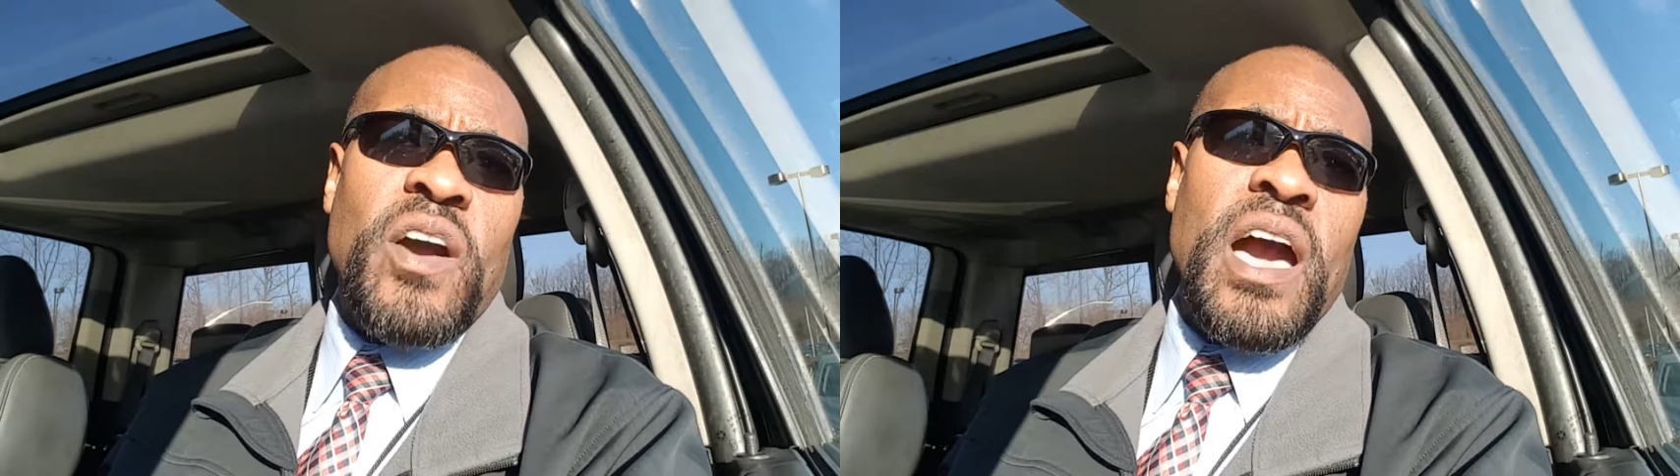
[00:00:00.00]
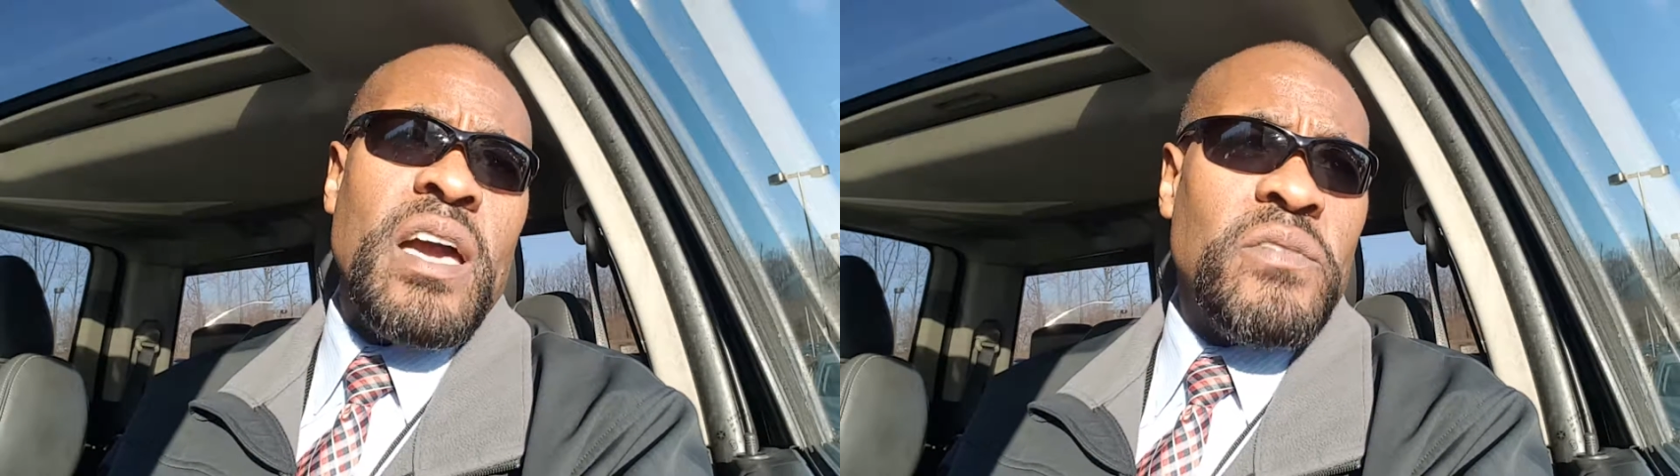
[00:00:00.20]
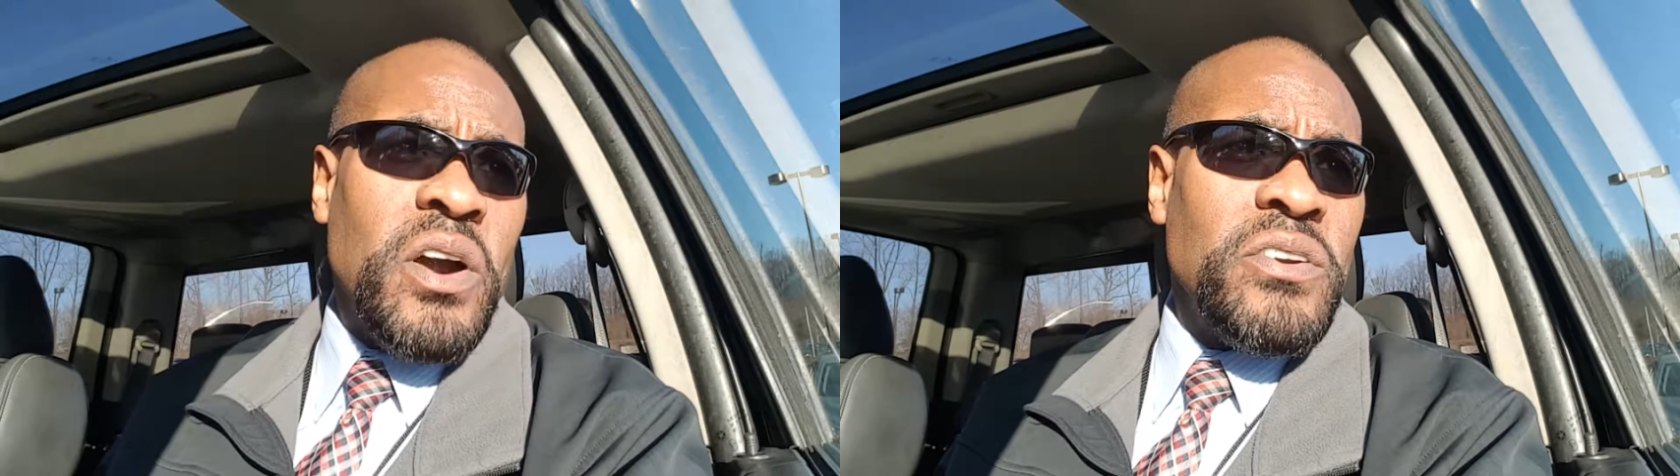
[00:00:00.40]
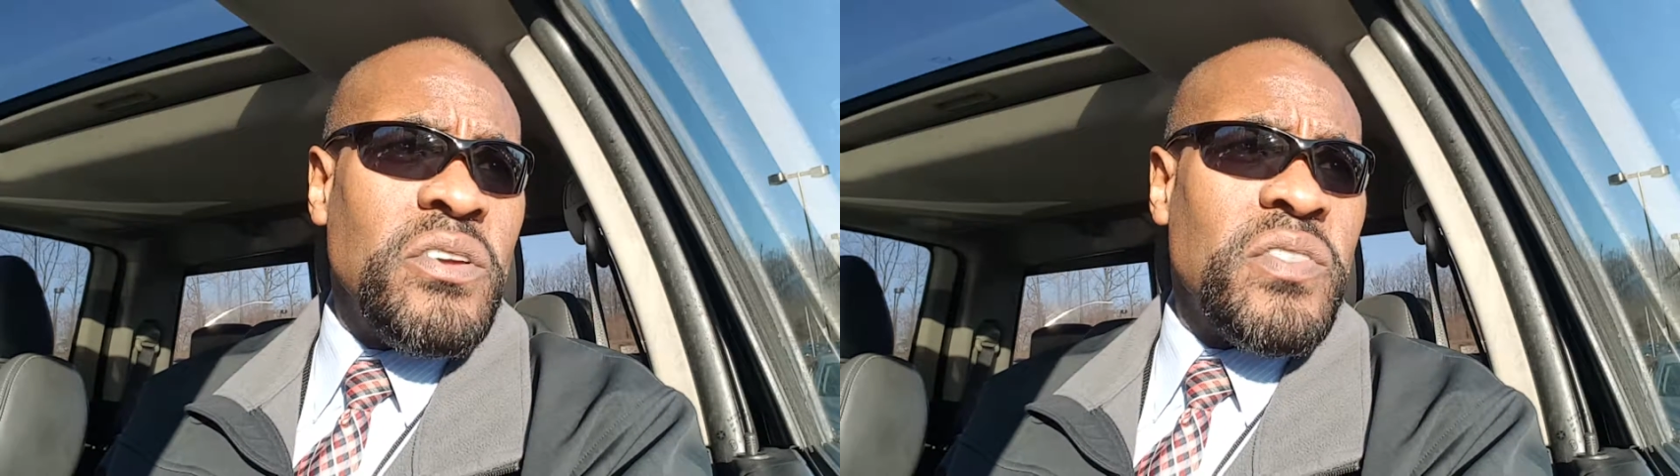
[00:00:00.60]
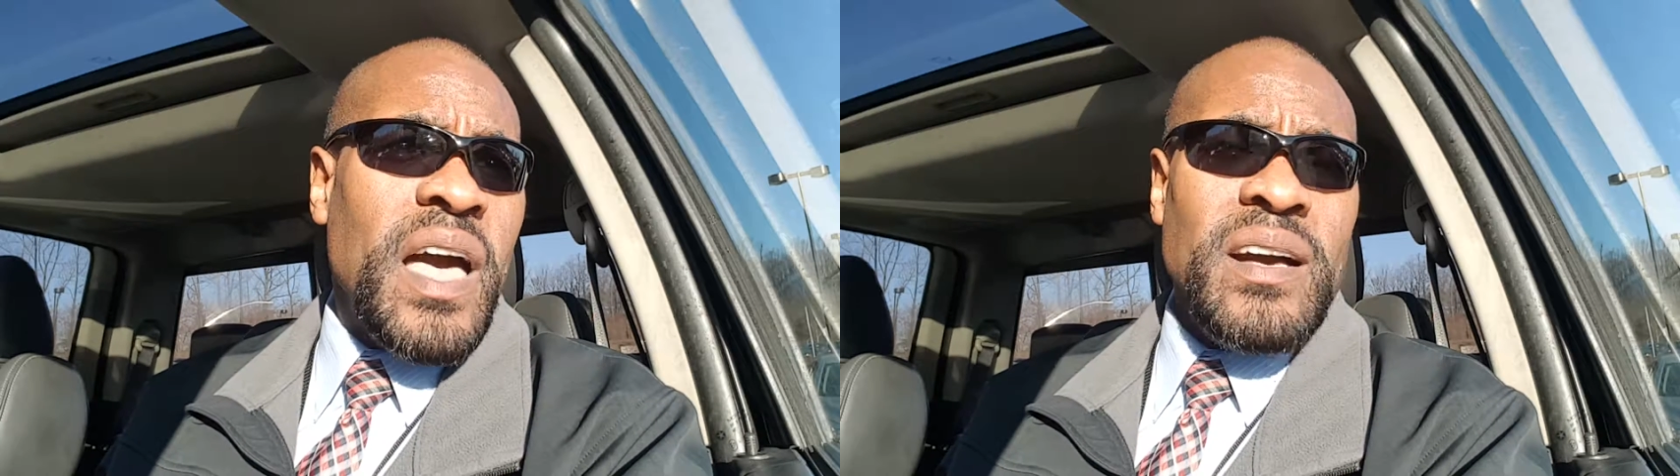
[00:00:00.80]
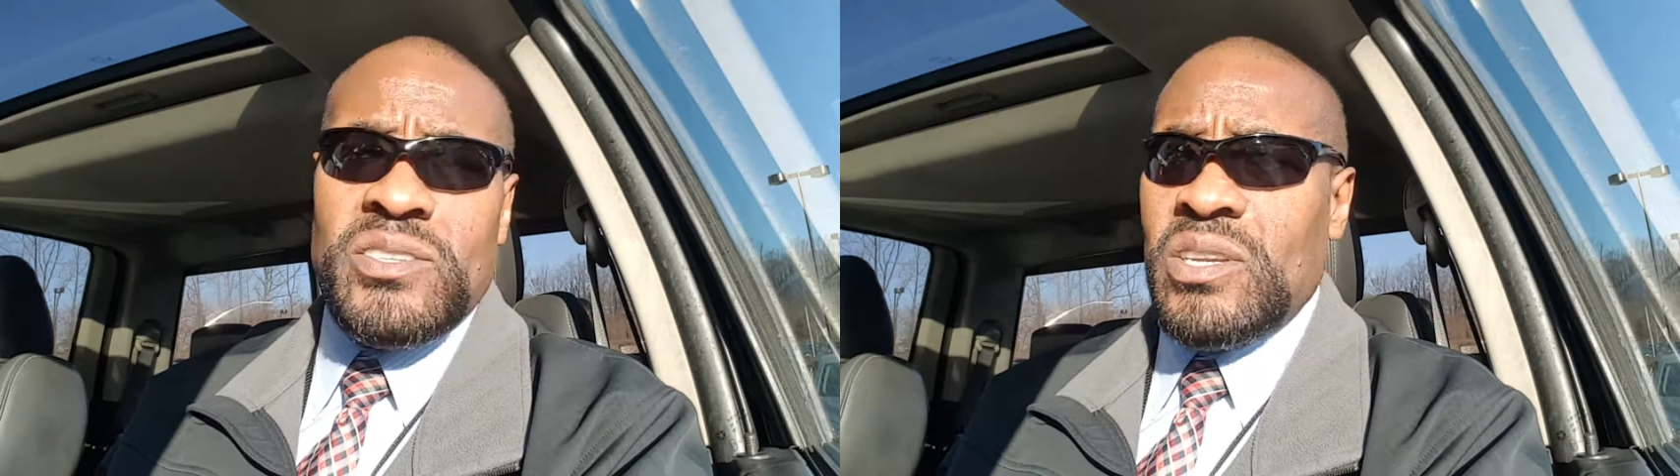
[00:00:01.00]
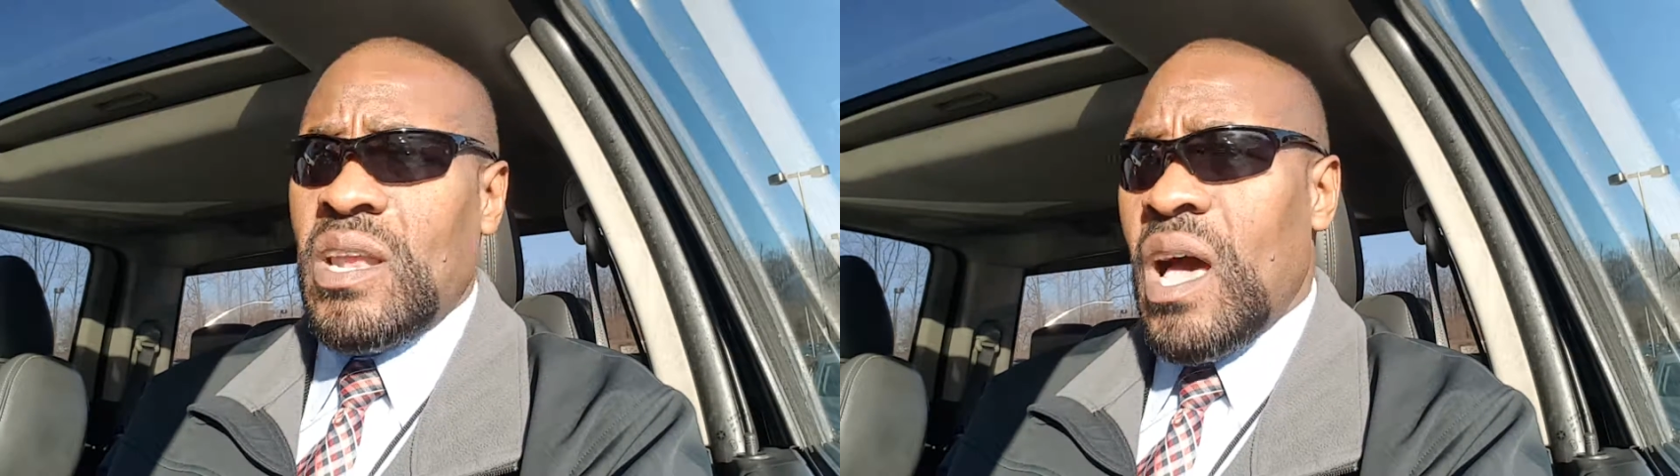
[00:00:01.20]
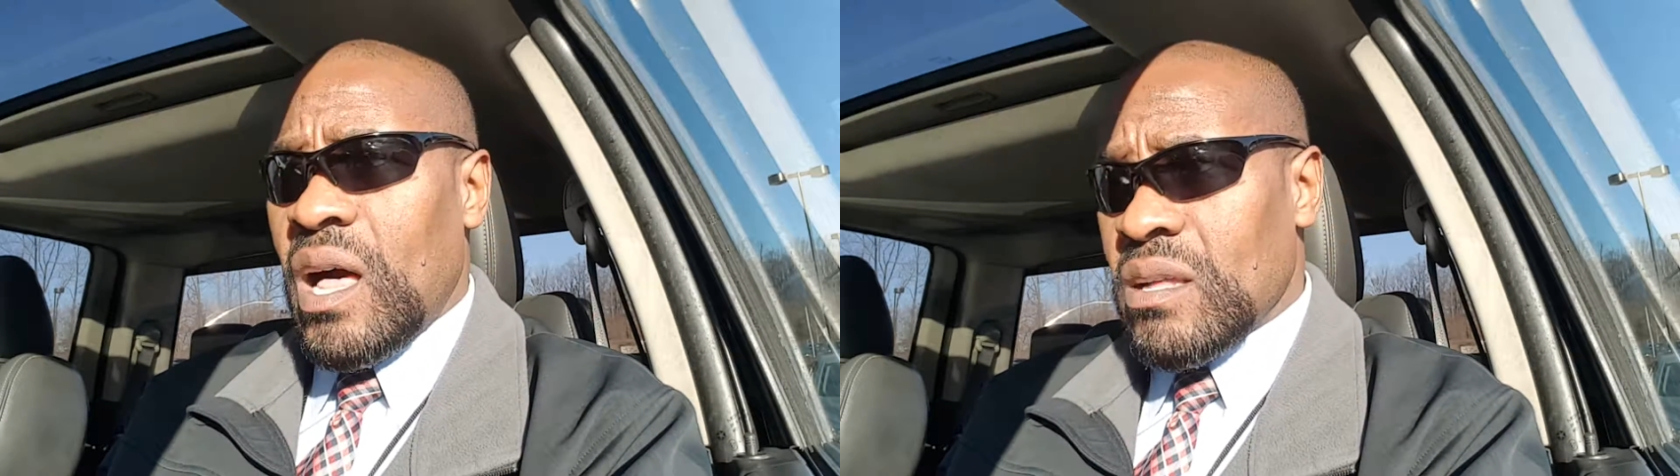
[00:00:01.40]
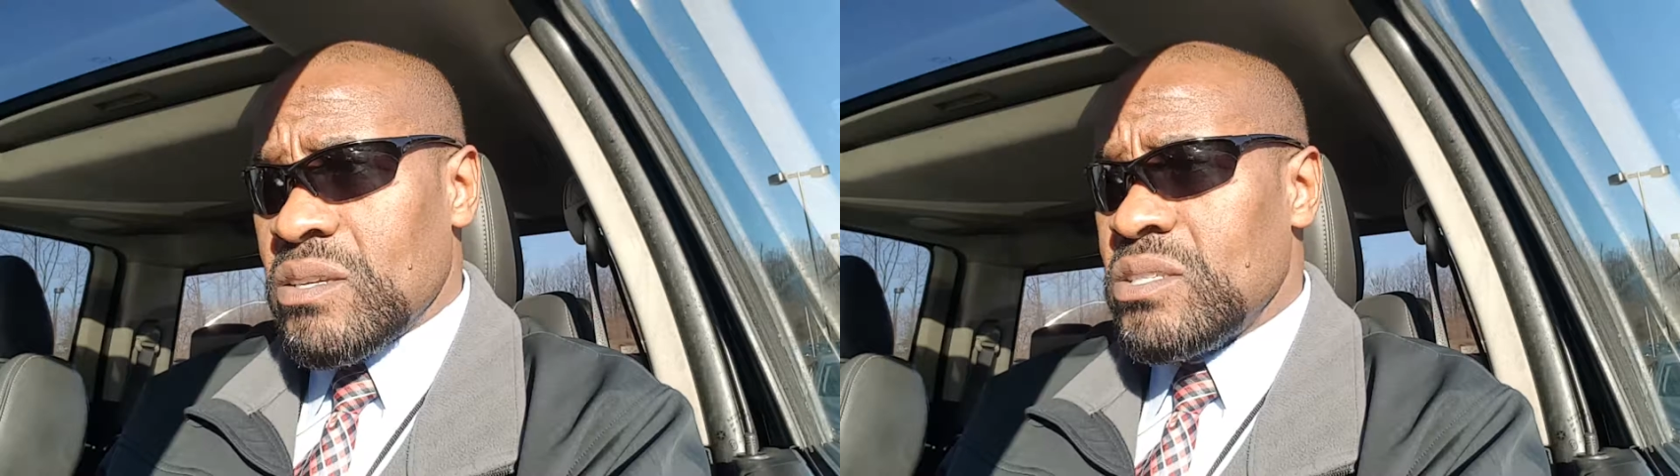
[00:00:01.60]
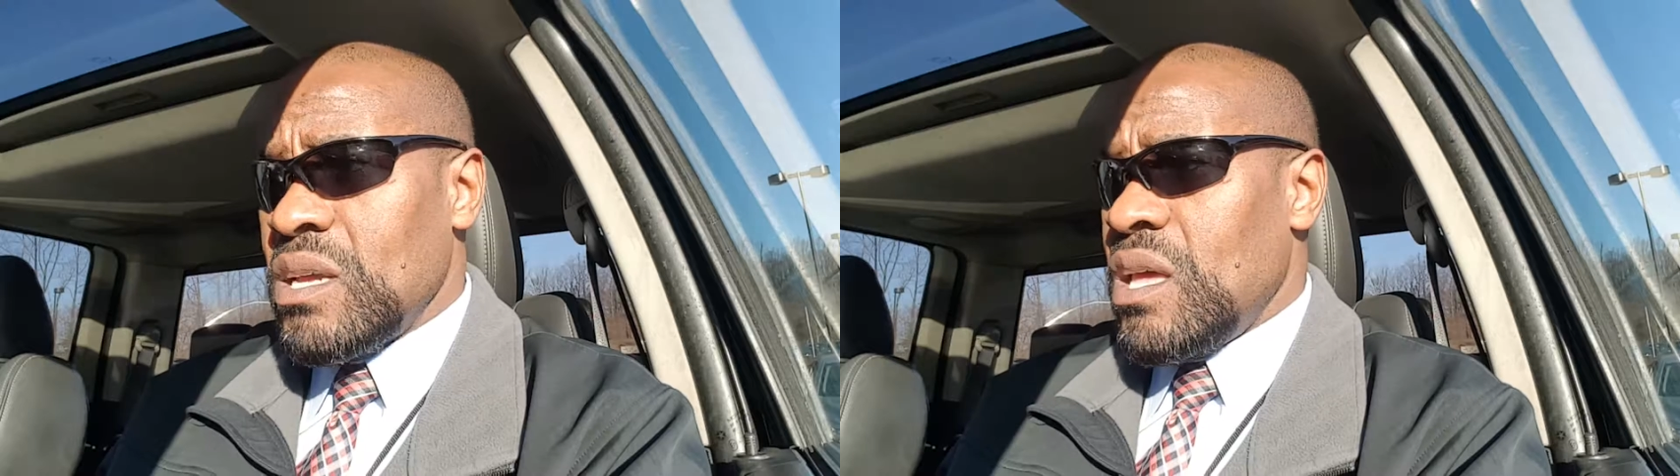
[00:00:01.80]

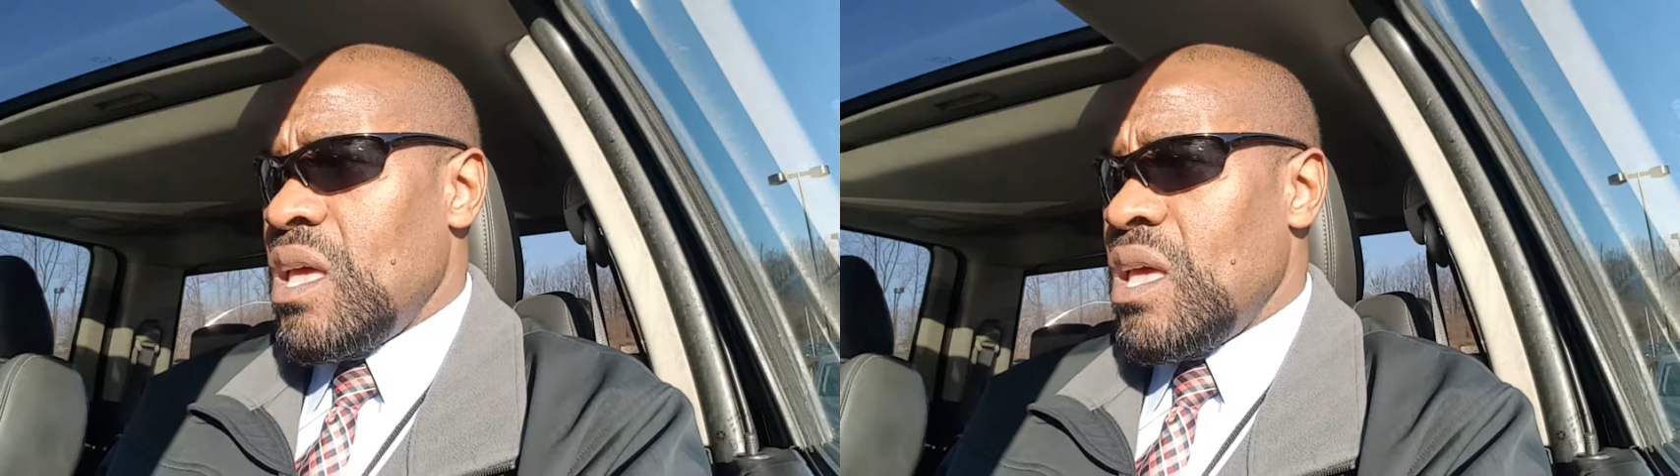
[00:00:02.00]
$500,000,